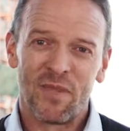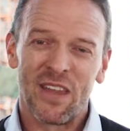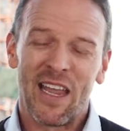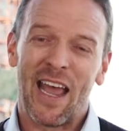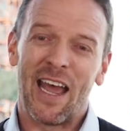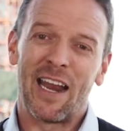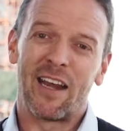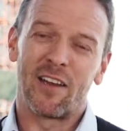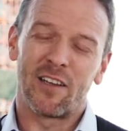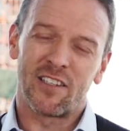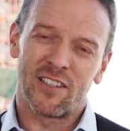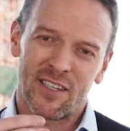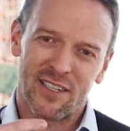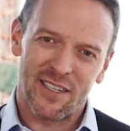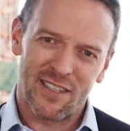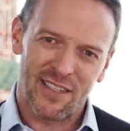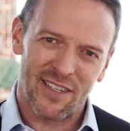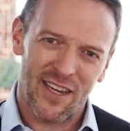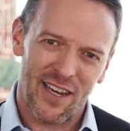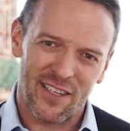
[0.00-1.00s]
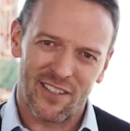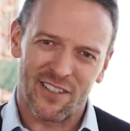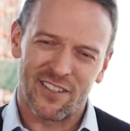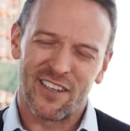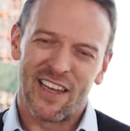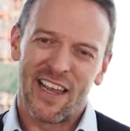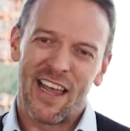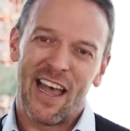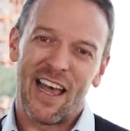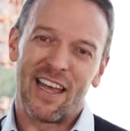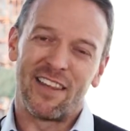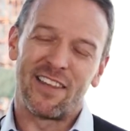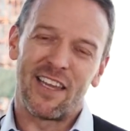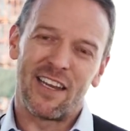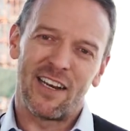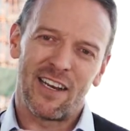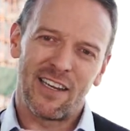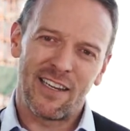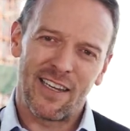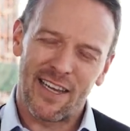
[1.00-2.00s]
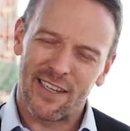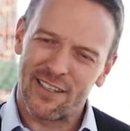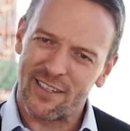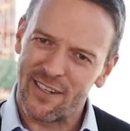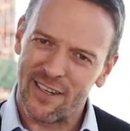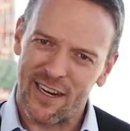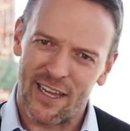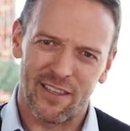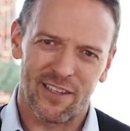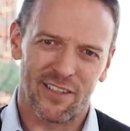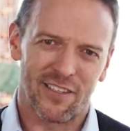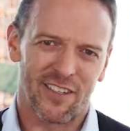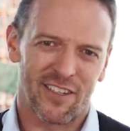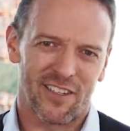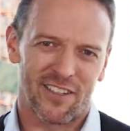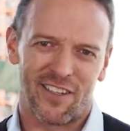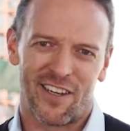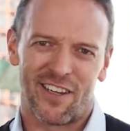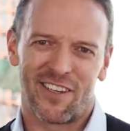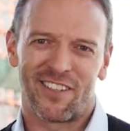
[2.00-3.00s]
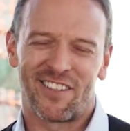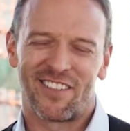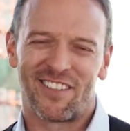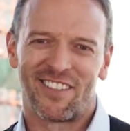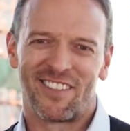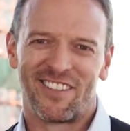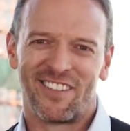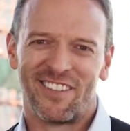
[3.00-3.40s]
and then a yet another success.